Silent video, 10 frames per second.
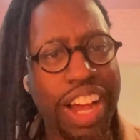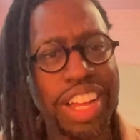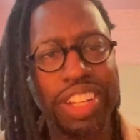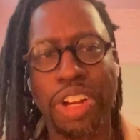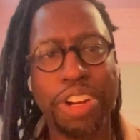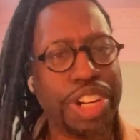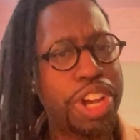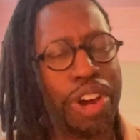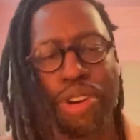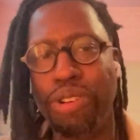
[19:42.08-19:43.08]
learned the
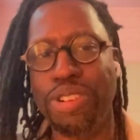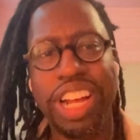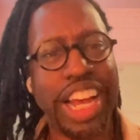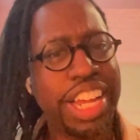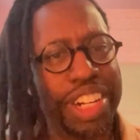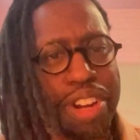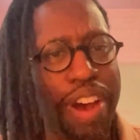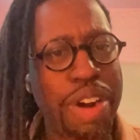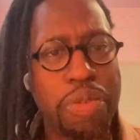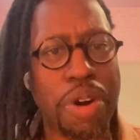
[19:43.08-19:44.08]
code. I know how
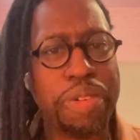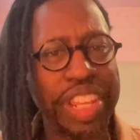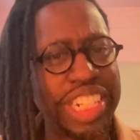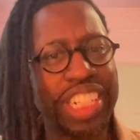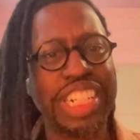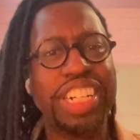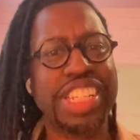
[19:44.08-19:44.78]
to work with engineers.